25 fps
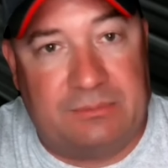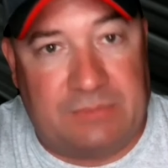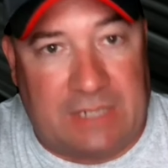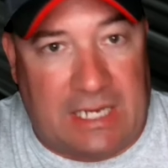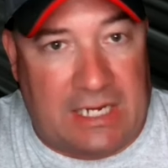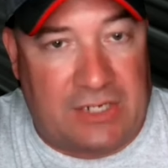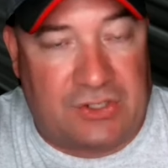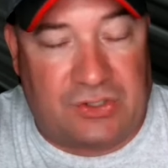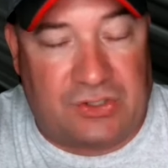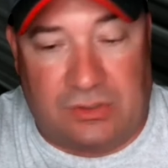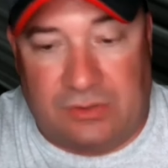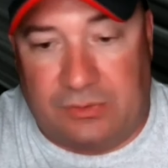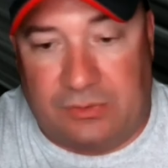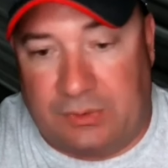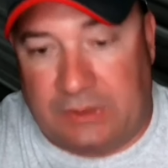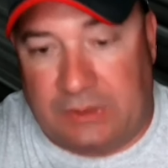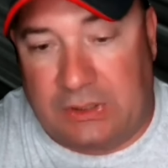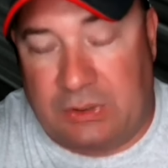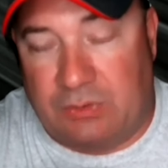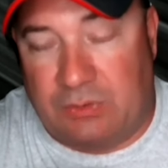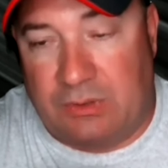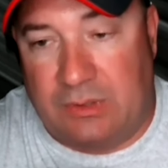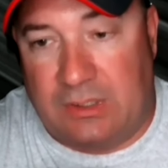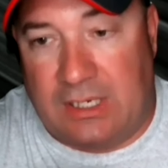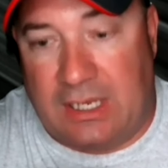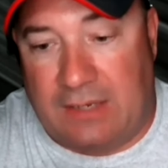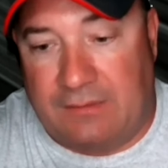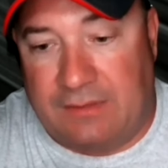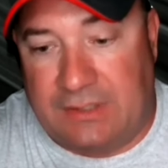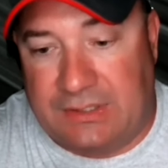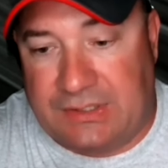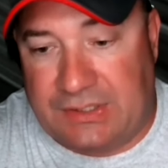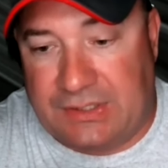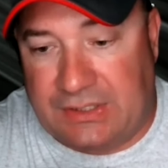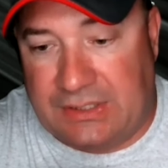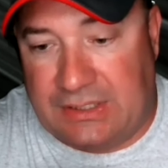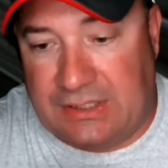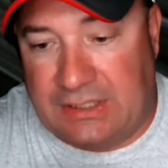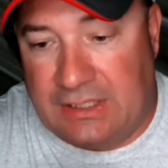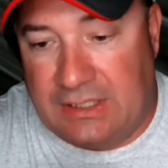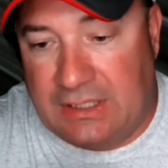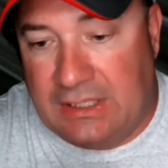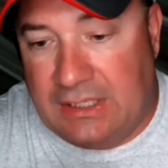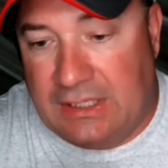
national recruit, obviously.